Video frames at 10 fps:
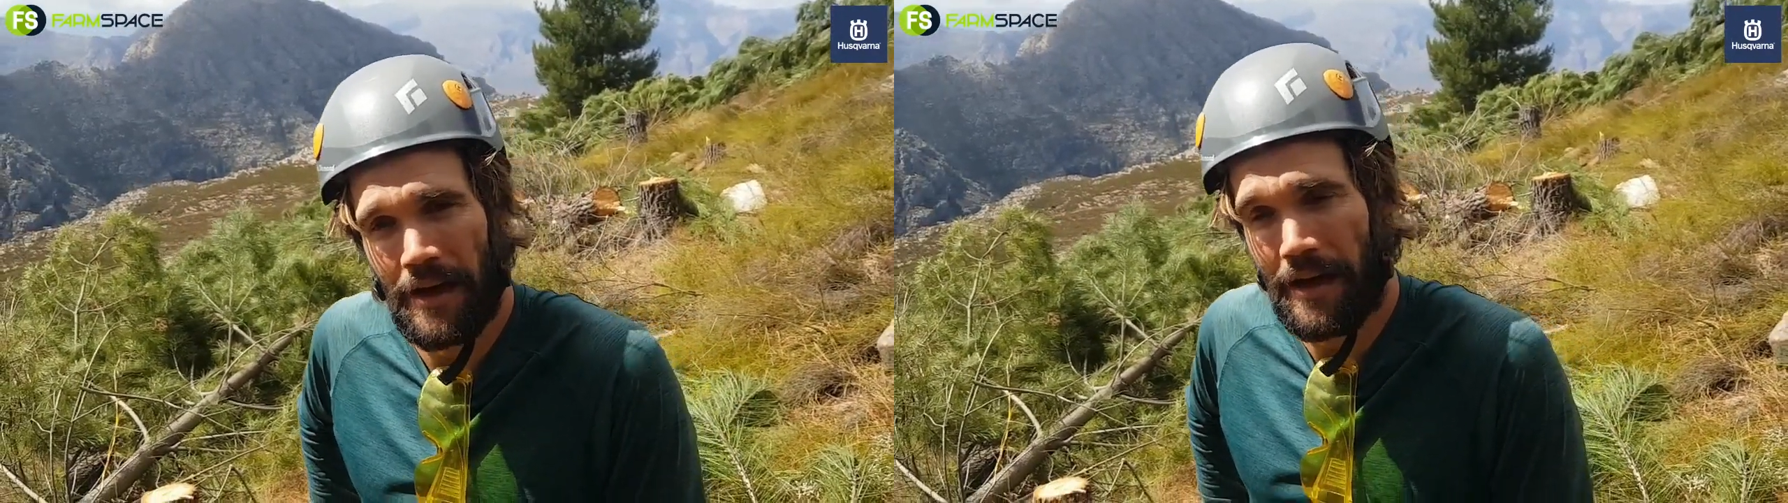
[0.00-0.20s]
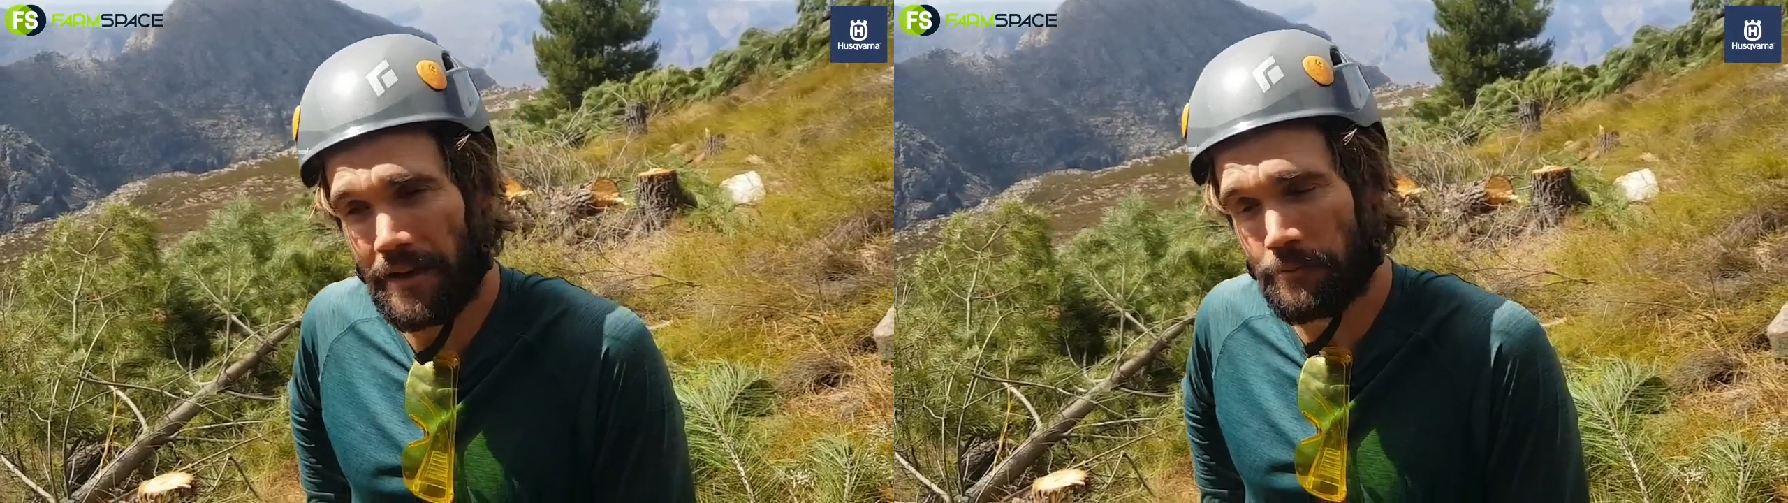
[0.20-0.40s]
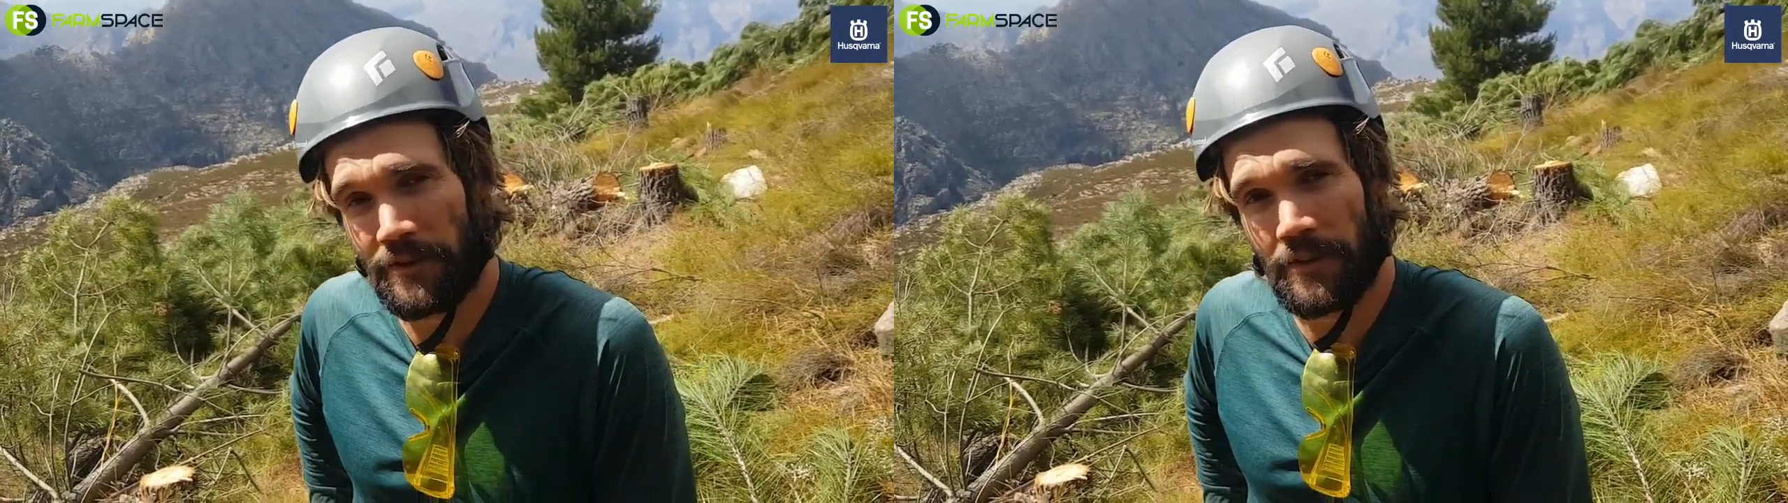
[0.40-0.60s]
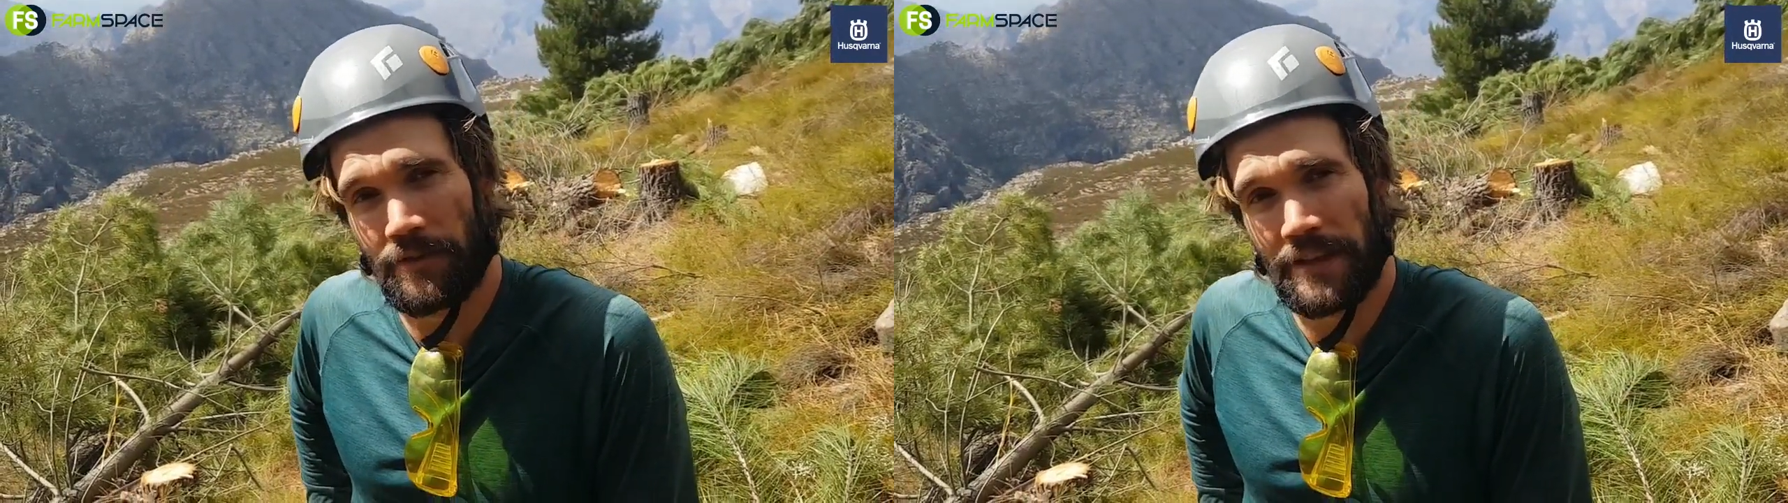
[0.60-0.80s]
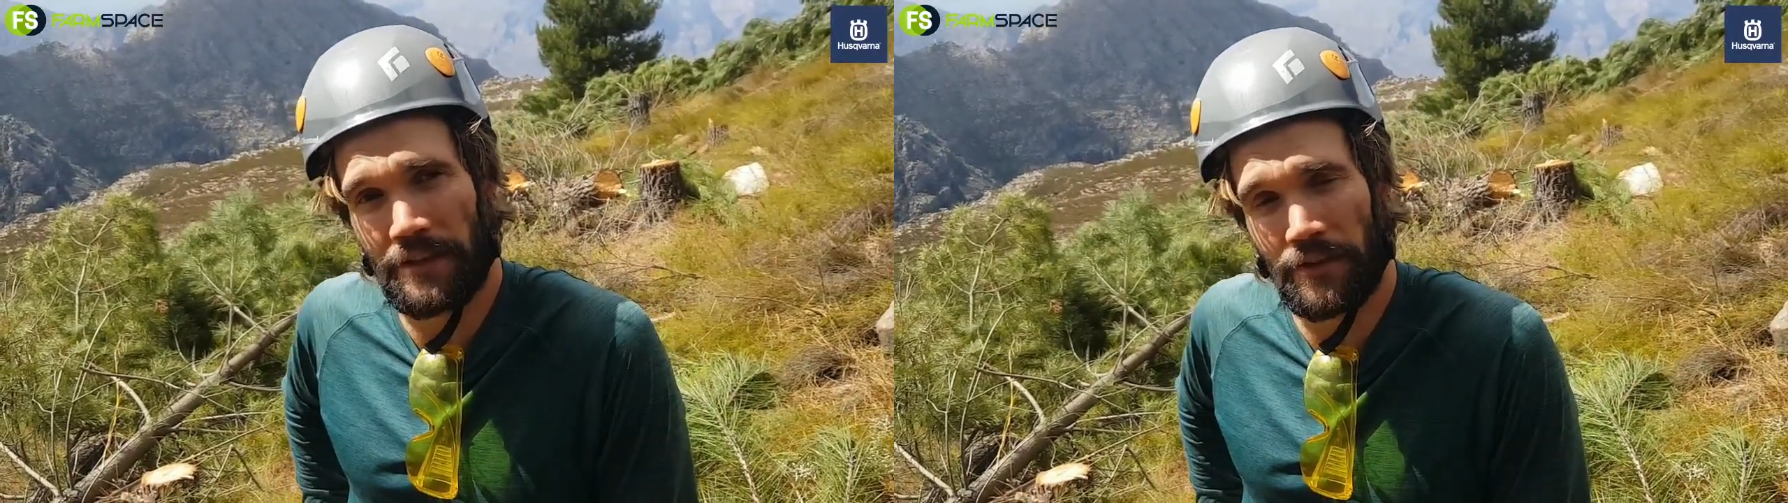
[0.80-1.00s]
I
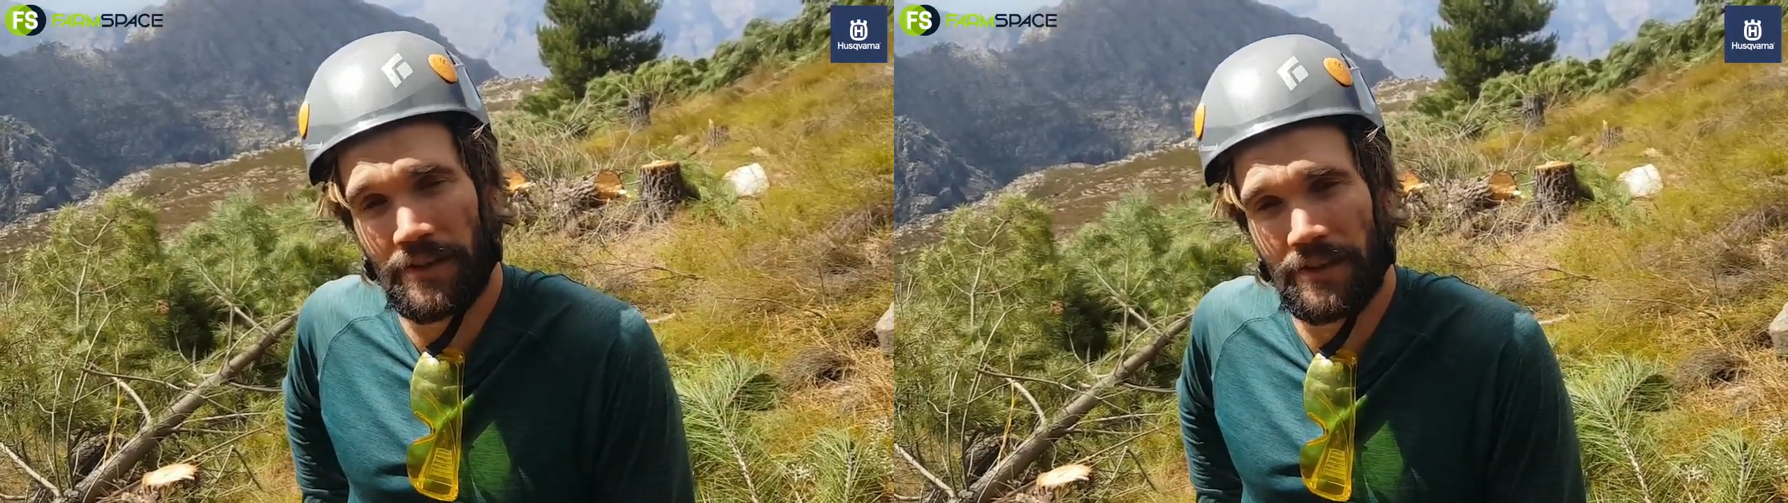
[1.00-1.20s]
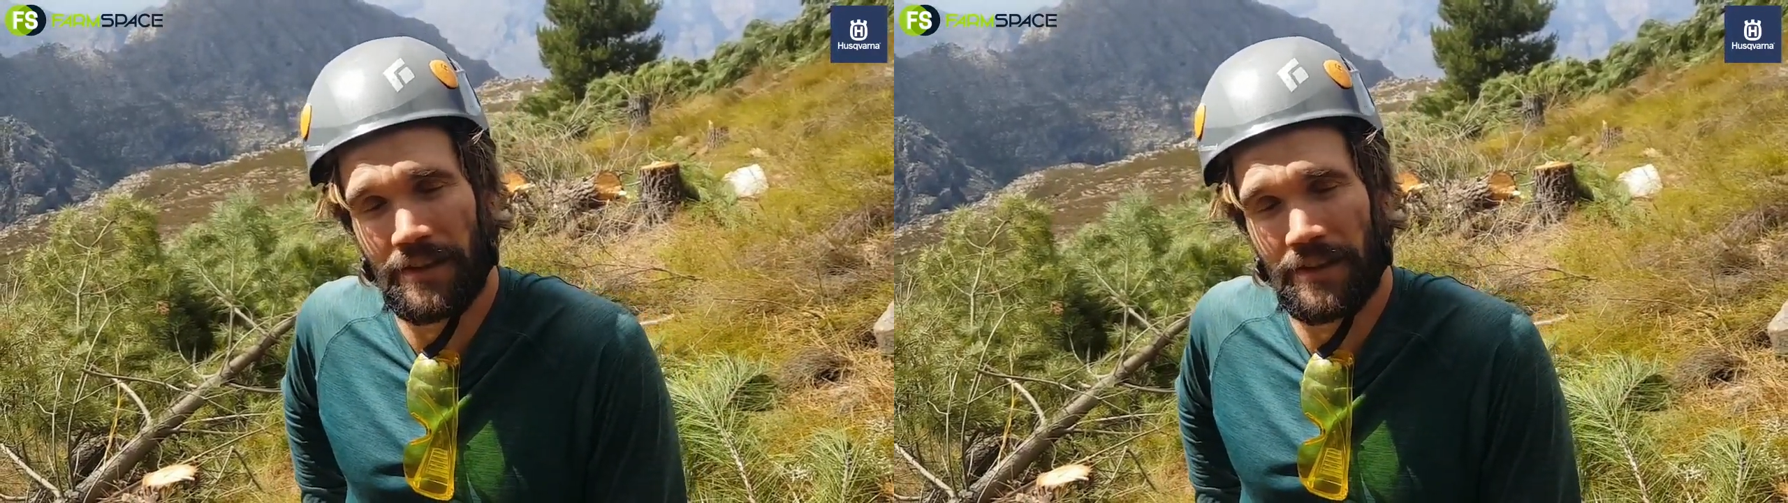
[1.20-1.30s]
specifically look